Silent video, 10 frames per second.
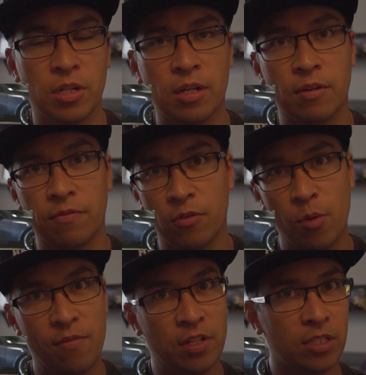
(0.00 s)
of the
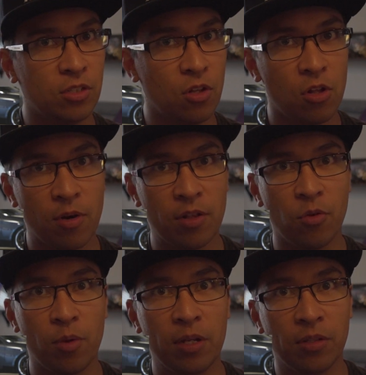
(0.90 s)
rivets all around the
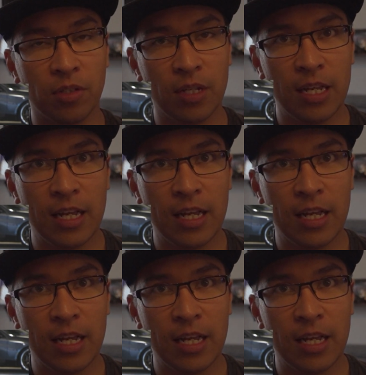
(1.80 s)
wheels.